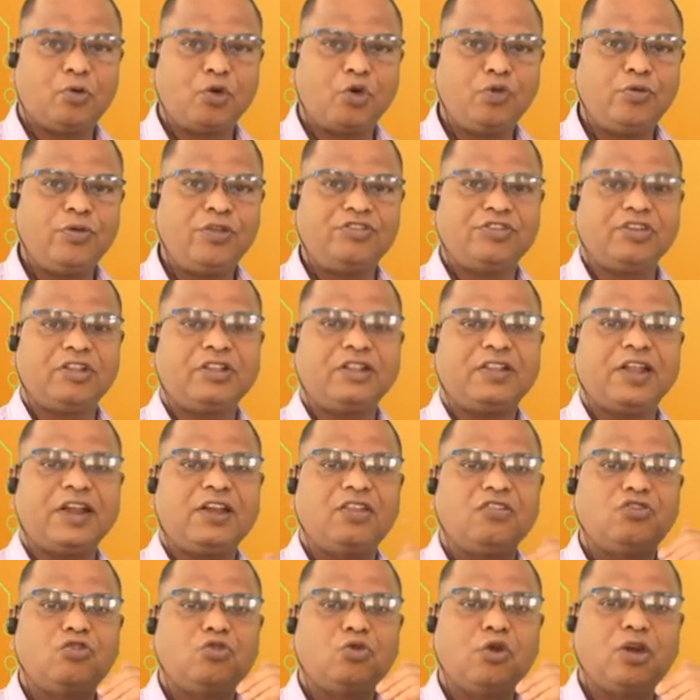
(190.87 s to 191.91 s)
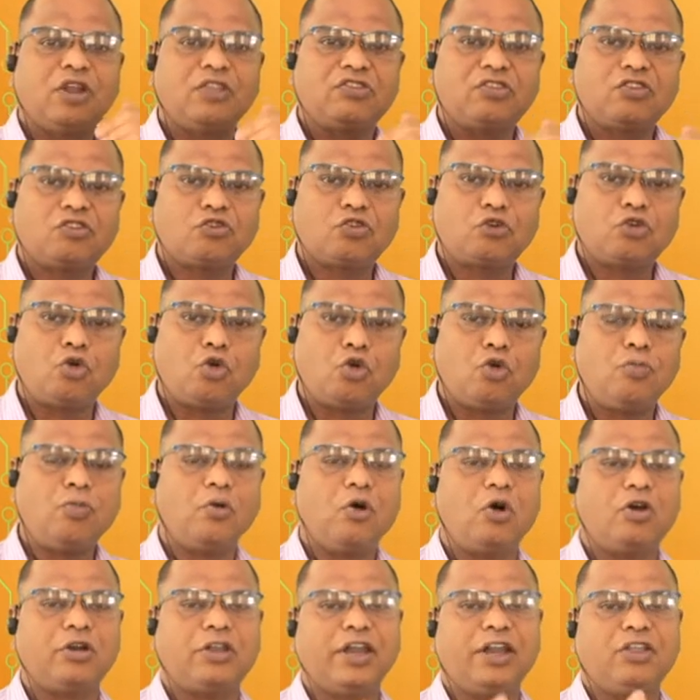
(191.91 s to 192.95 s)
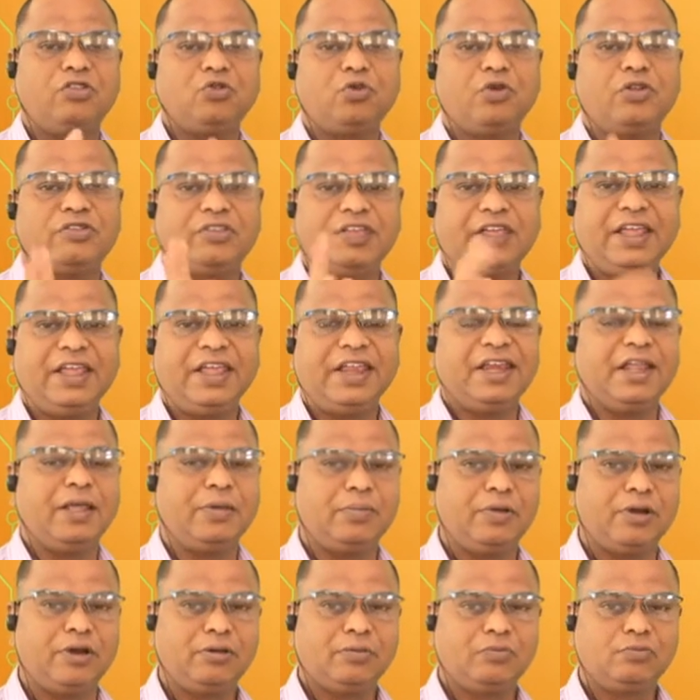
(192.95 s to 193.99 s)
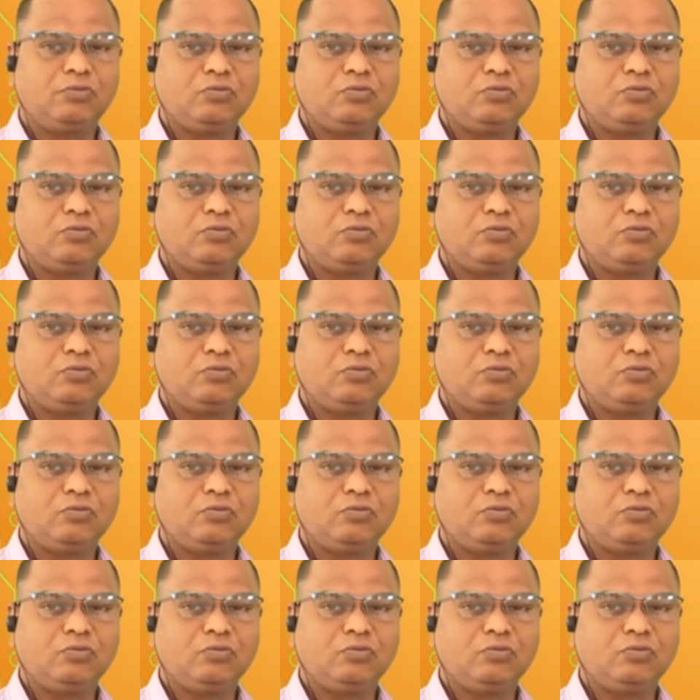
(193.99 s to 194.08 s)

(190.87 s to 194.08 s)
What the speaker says: provision that is known as a strobe or that is known as an enable.